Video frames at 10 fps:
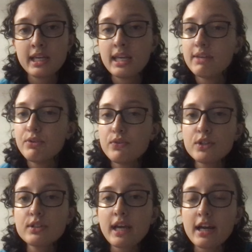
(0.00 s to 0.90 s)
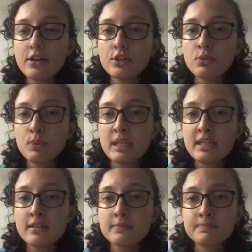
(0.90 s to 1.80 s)
If you feel tired or
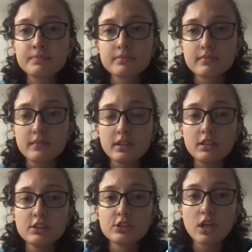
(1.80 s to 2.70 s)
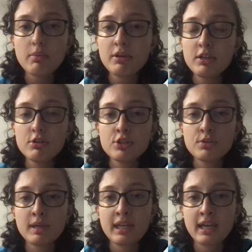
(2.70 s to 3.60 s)
weak, stop what you are
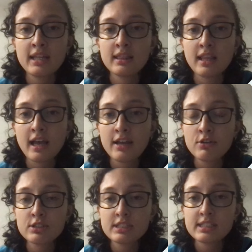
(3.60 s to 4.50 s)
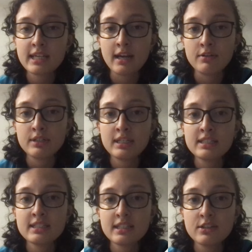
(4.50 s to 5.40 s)
doing and lie or sit down
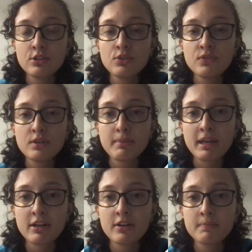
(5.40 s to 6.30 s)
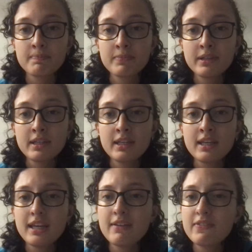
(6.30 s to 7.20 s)
until you feel better.
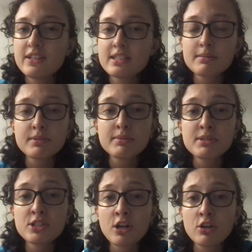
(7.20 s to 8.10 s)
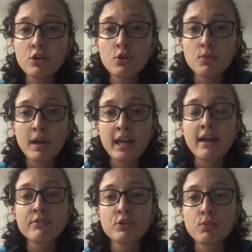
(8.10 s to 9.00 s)
If this symptom does not go away
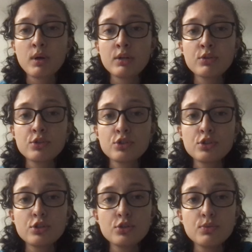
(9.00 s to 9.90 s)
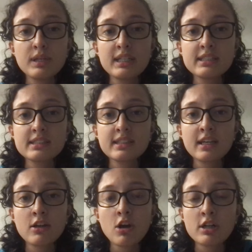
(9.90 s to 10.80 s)
after 1 to 2 weeks,
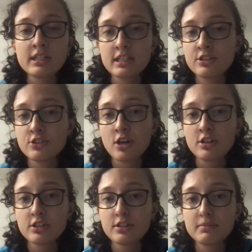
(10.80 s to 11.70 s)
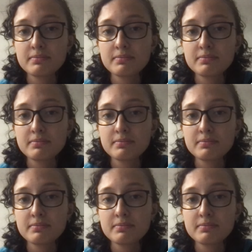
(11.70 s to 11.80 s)
then contact your doctor.